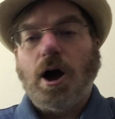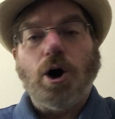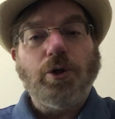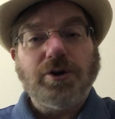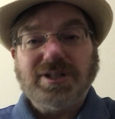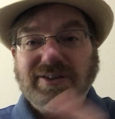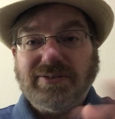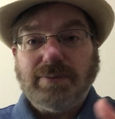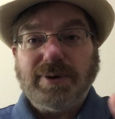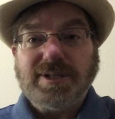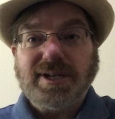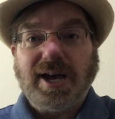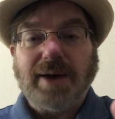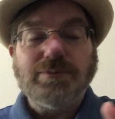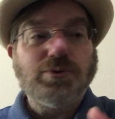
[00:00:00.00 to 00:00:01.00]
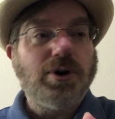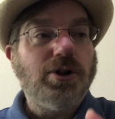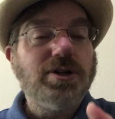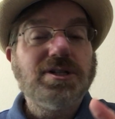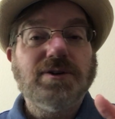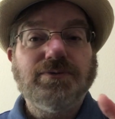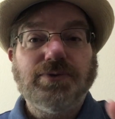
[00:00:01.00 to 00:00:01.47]
Oh, there's even been times when I
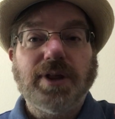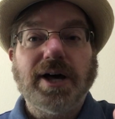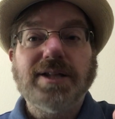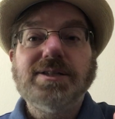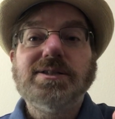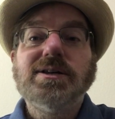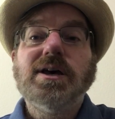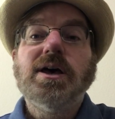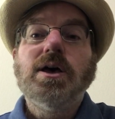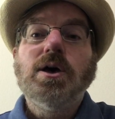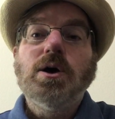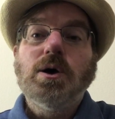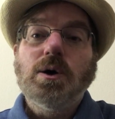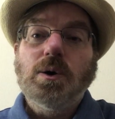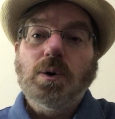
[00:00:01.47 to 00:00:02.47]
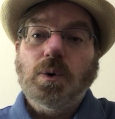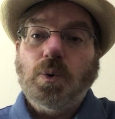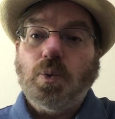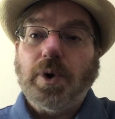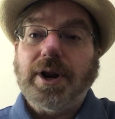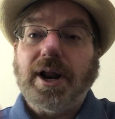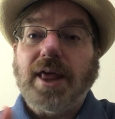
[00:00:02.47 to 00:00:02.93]
looked at floods
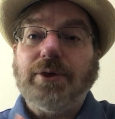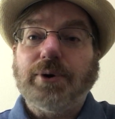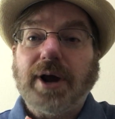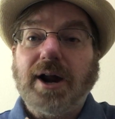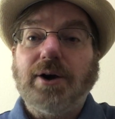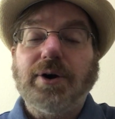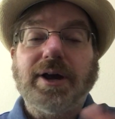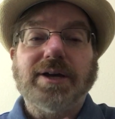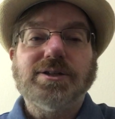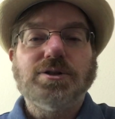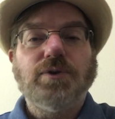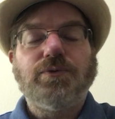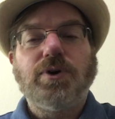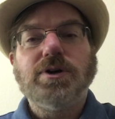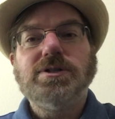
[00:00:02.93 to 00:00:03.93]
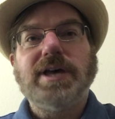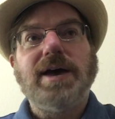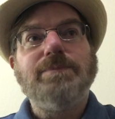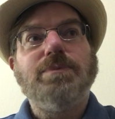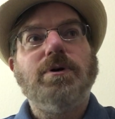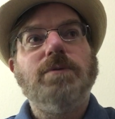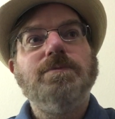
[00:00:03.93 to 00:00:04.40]
when in other areas. So for
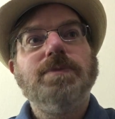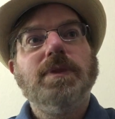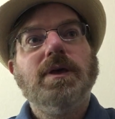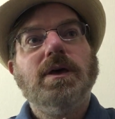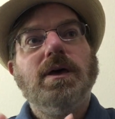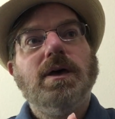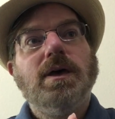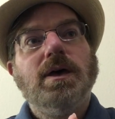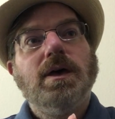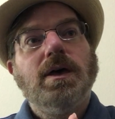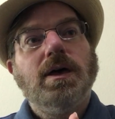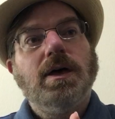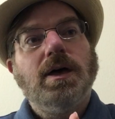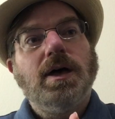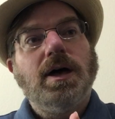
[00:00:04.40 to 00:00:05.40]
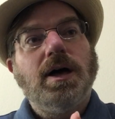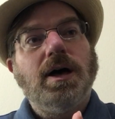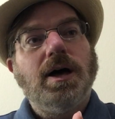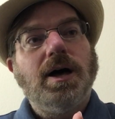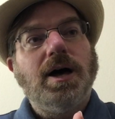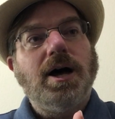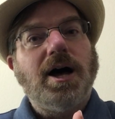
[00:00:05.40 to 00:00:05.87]
example,
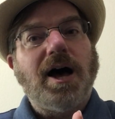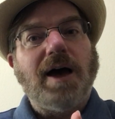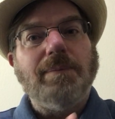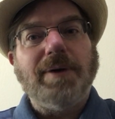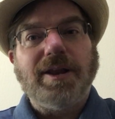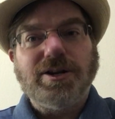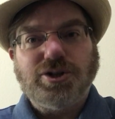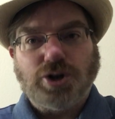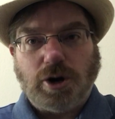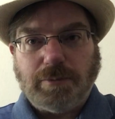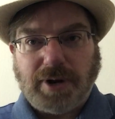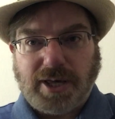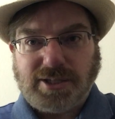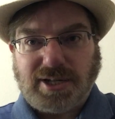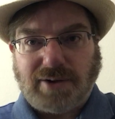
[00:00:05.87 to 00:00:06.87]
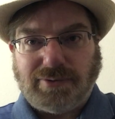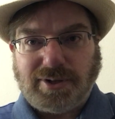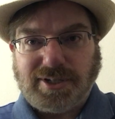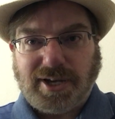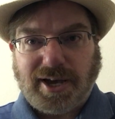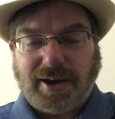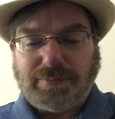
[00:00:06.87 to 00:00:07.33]
I've been in Germany
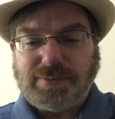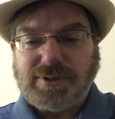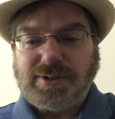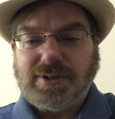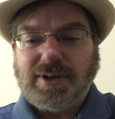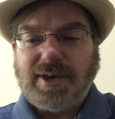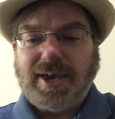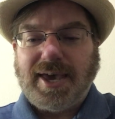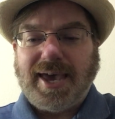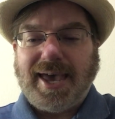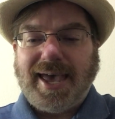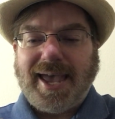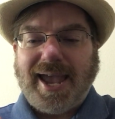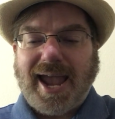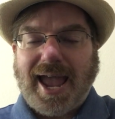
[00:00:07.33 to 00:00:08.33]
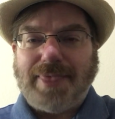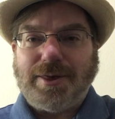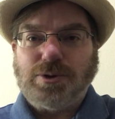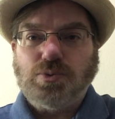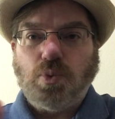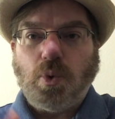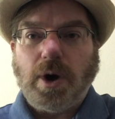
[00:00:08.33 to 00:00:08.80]
several times, and
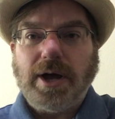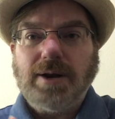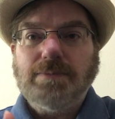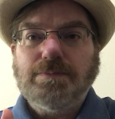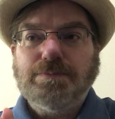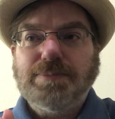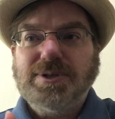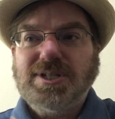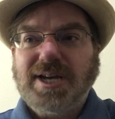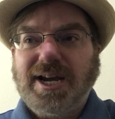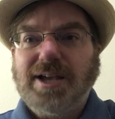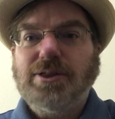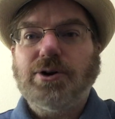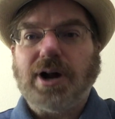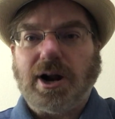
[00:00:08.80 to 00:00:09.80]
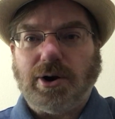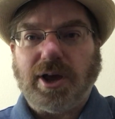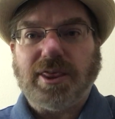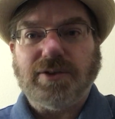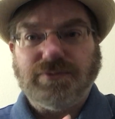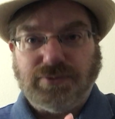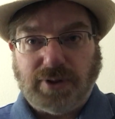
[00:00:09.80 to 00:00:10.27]
there's one particular
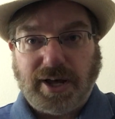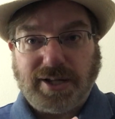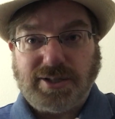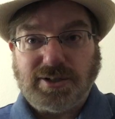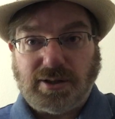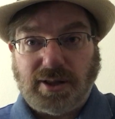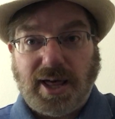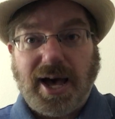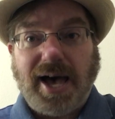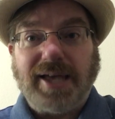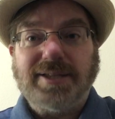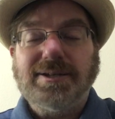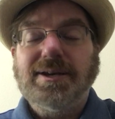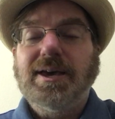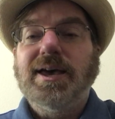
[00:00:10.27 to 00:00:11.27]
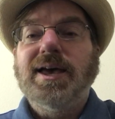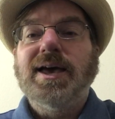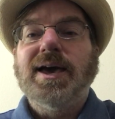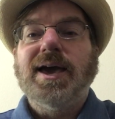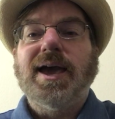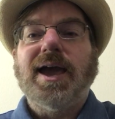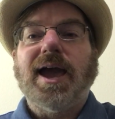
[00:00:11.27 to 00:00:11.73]
area that floods a lot,
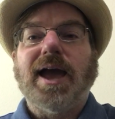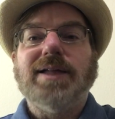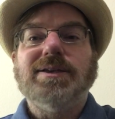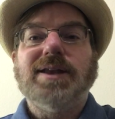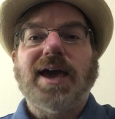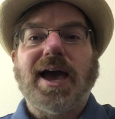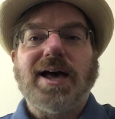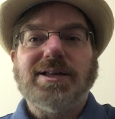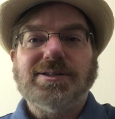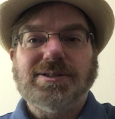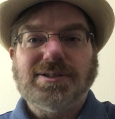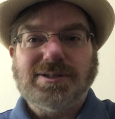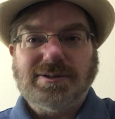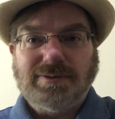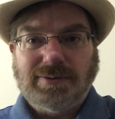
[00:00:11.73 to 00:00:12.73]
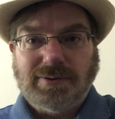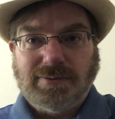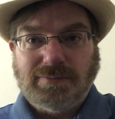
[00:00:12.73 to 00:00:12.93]
and it has